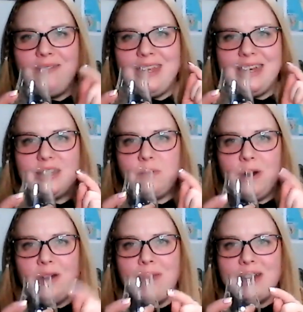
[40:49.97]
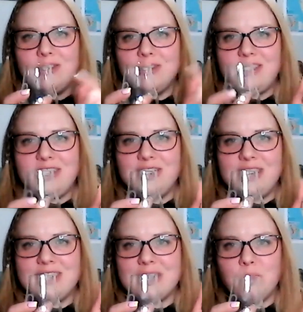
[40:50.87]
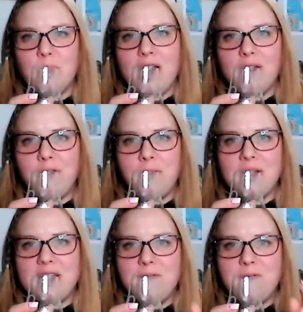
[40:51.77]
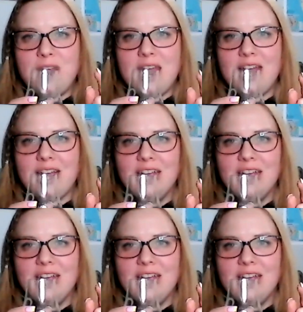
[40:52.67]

the experimental series as well from Glenfiddich.